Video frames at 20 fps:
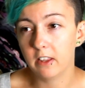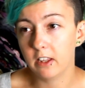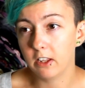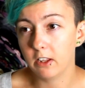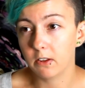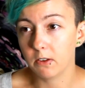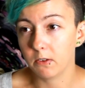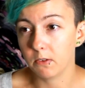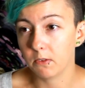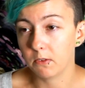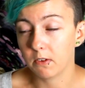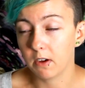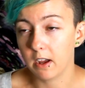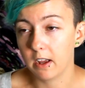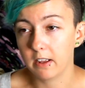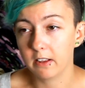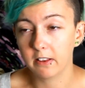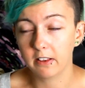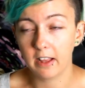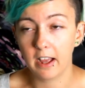that you
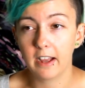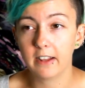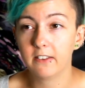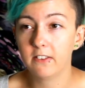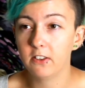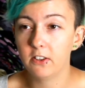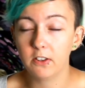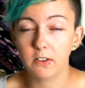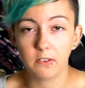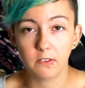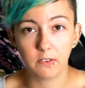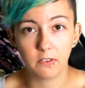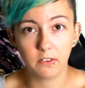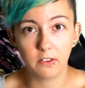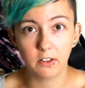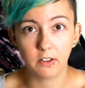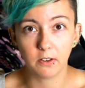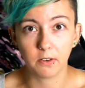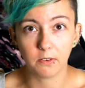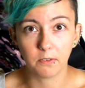had to use,
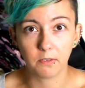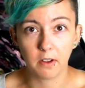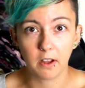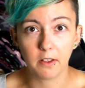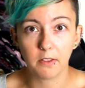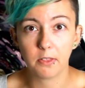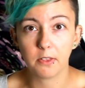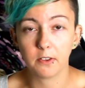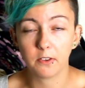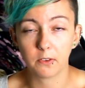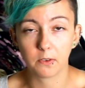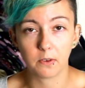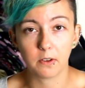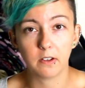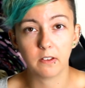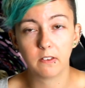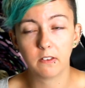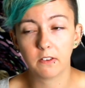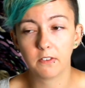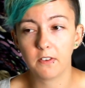a
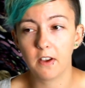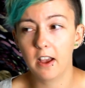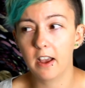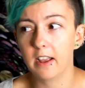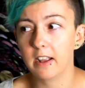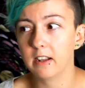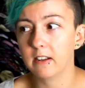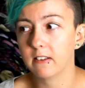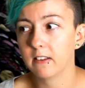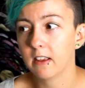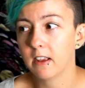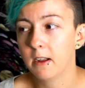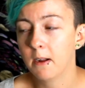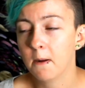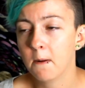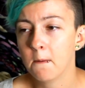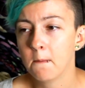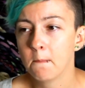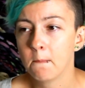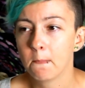thesaurus to find.
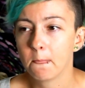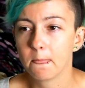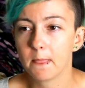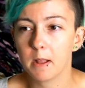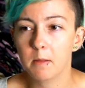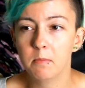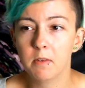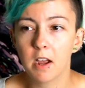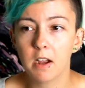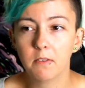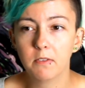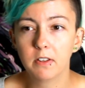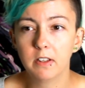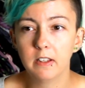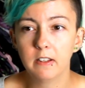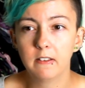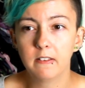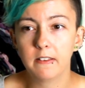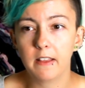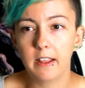I'm not
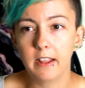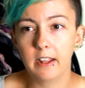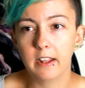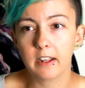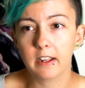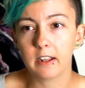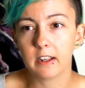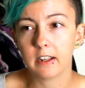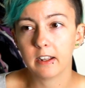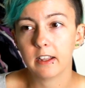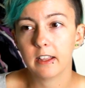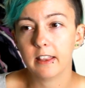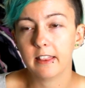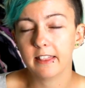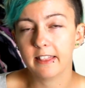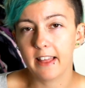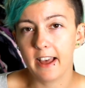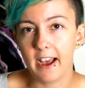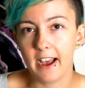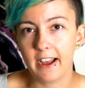really saying
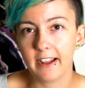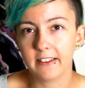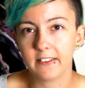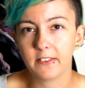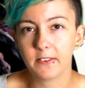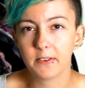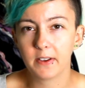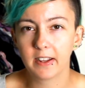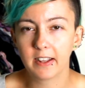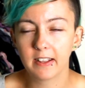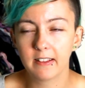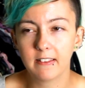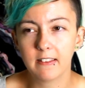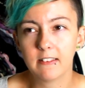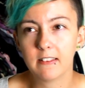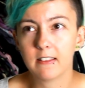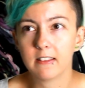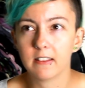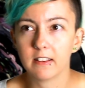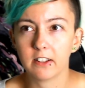that. So I guess
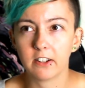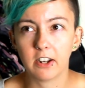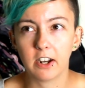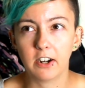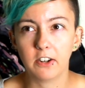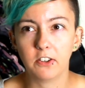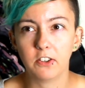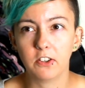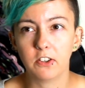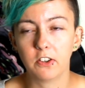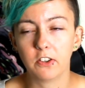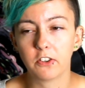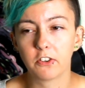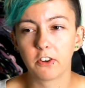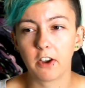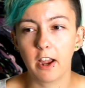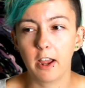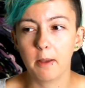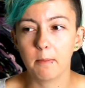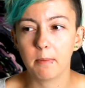this is a little hard to
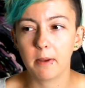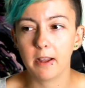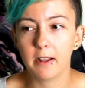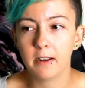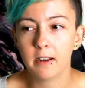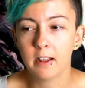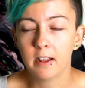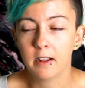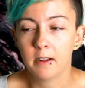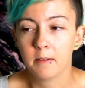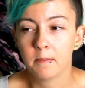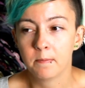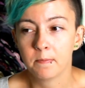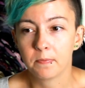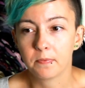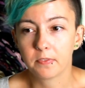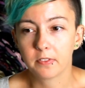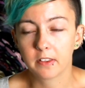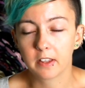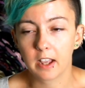describe, but
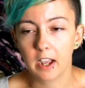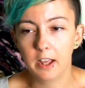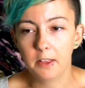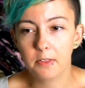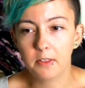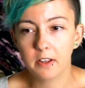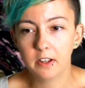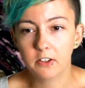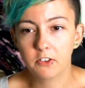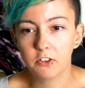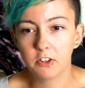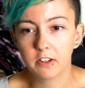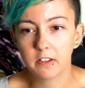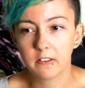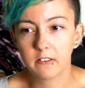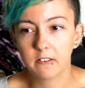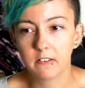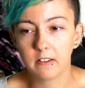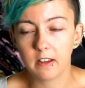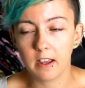I think
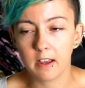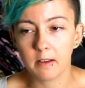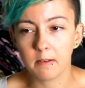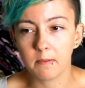just